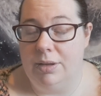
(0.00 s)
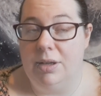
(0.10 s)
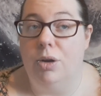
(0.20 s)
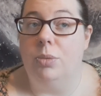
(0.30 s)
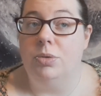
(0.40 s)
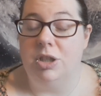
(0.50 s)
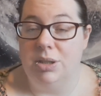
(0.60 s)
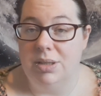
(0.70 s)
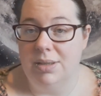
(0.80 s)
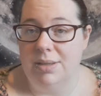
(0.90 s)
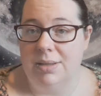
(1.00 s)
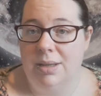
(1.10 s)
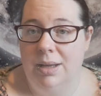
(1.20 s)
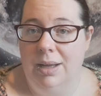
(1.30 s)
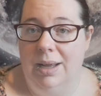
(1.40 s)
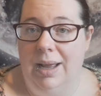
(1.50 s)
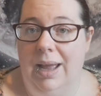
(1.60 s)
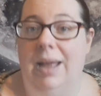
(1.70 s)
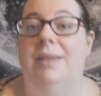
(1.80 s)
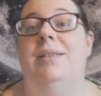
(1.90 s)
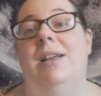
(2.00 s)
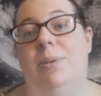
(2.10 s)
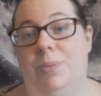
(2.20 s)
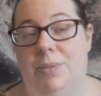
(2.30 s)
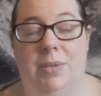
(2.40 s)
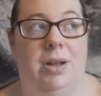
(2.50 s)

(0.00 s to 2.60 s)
the options and then